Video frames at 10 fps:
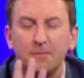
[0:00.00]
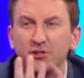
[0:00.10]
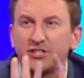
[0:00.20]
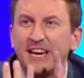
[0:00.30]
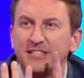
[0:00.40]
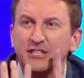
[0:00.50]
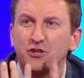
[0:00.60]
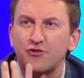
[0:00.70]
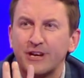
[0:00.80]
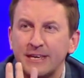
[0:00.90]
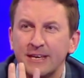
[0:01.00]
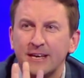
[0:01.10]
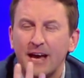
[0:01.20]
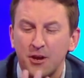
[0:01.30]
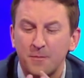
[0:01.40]
I must get a degree,
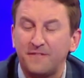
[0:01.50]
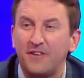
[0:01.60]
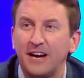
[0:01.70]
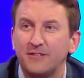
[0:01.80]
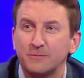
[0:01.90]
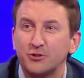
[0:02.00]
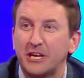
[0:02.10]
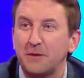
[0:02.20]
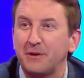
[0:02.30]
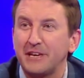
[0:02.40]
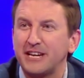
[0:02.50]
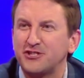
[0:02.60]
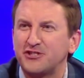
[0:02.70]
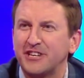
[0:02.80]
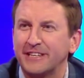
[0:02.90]
and number five is I must get a
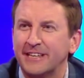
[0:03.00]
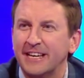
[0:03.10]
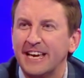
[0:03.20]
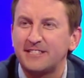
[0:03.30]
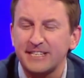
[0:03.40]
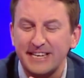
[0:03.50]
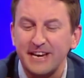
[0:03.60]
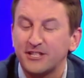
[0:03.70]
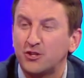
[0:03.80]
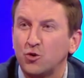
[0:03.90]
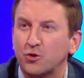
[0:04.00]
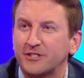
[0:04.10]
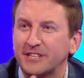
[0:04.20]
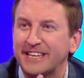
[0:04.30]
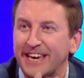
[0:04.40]
PhD. It's this kind of talk
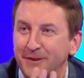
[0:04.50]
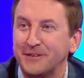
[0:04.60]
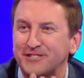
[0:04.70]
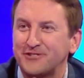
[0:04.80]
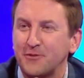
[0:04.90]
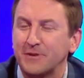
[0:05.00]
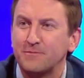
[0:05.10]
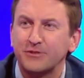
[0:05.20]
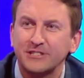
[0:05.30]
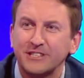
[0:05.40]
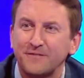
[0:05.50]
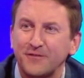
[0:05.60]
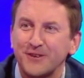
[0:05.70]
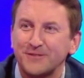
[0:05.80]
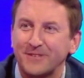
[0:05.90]
that's going to get you into trouble in prison in the
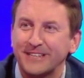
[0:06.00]
first